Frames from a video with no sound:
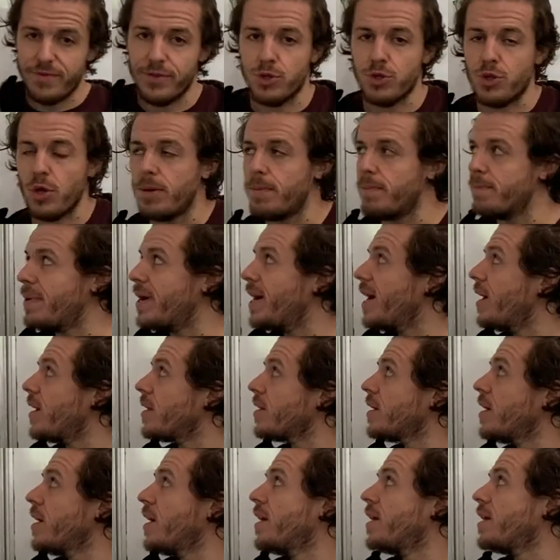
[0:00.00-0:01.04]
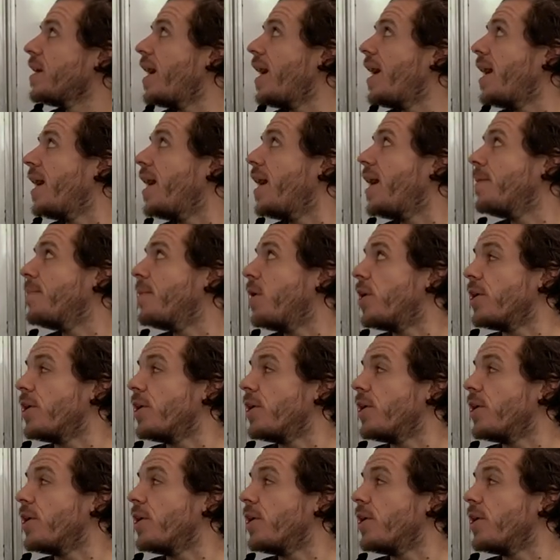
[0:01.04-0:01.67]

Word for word: with a dumbbell um,